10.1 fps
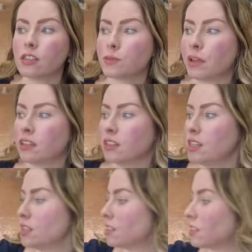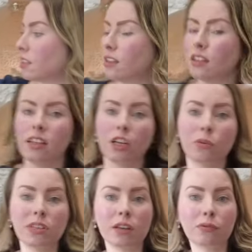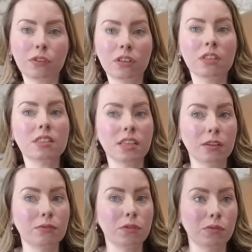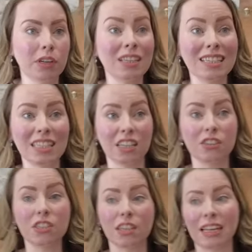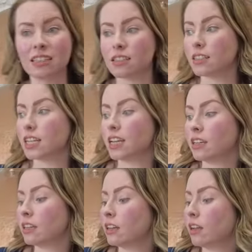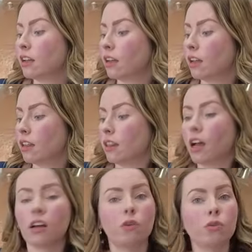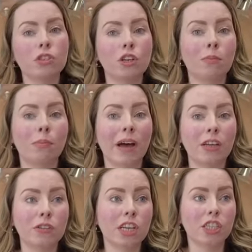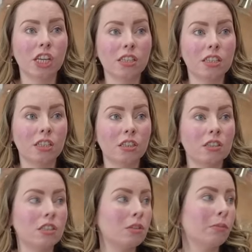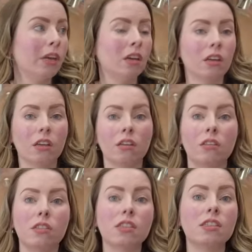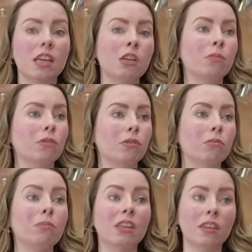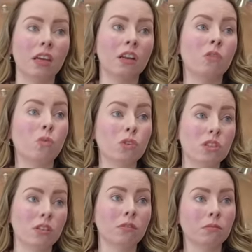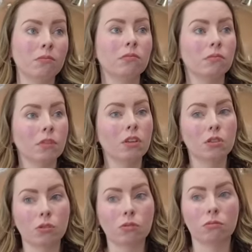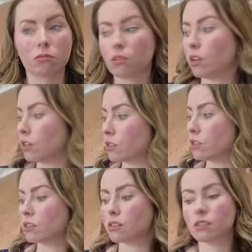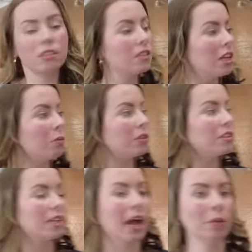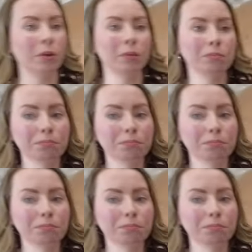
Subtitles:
spent lees, the liquid effluent that's left over in the stills at the end of the day, that goes to a biodigester to make sustainable methane and water. So it's as sustainable as it can be.